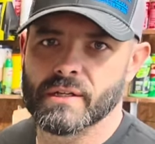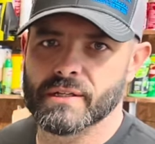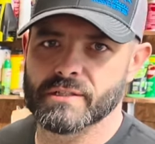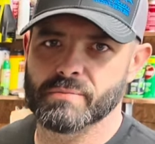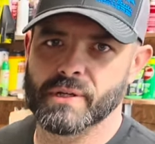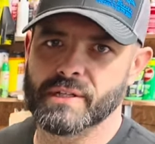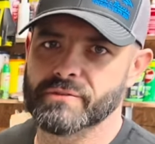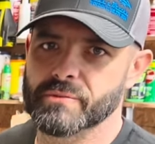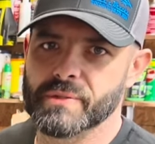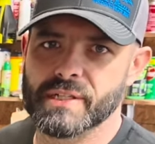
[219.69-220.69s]
is plenty
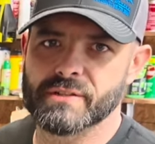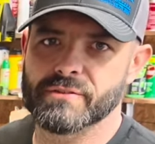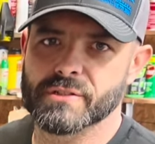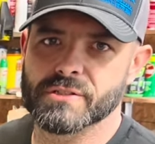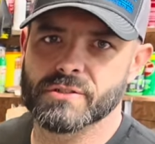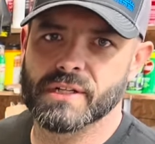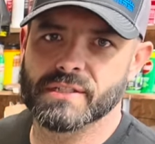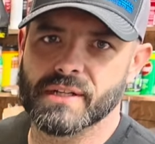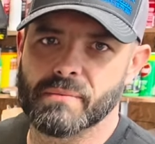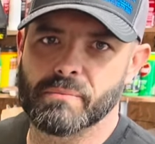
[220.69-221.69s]
for me for a truck
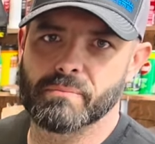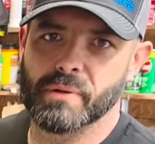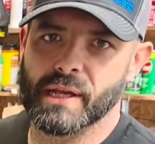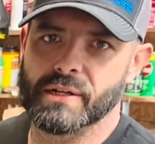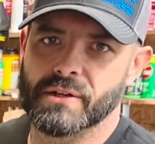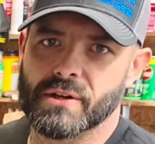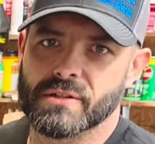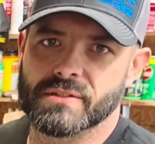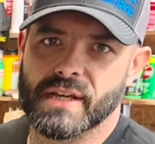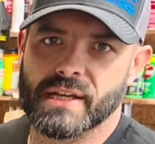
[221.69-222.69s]
that I'm planning
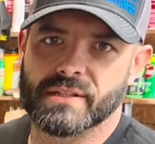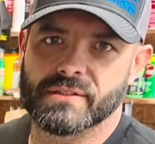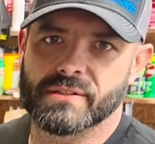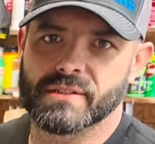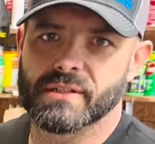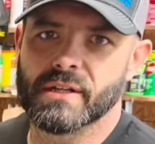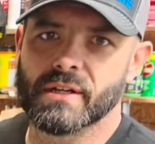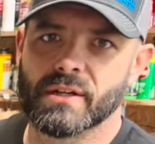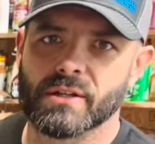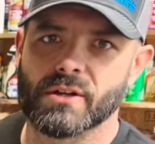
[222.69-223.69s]
on taking to
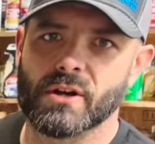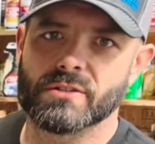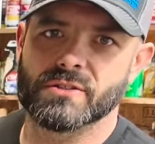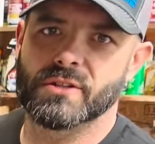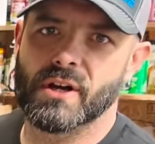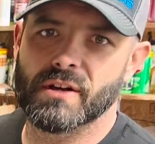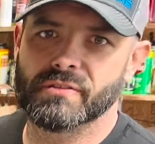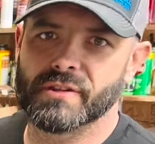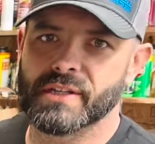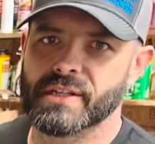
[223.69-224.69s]
cars and
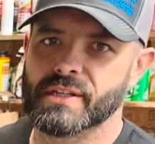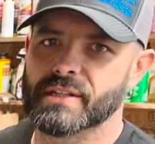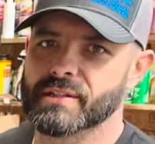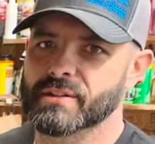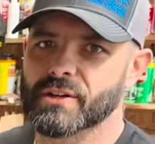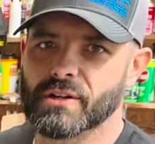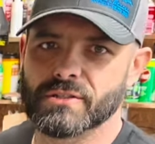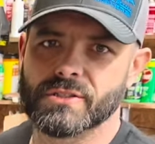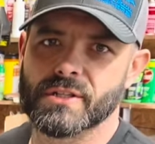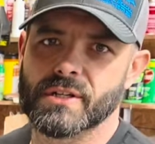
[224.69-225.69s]
coffee and
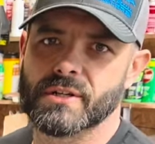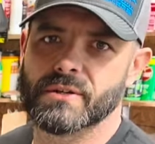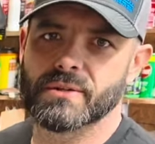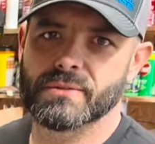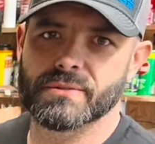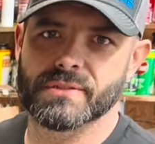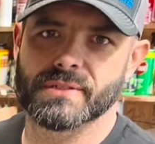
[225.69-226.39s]
car shows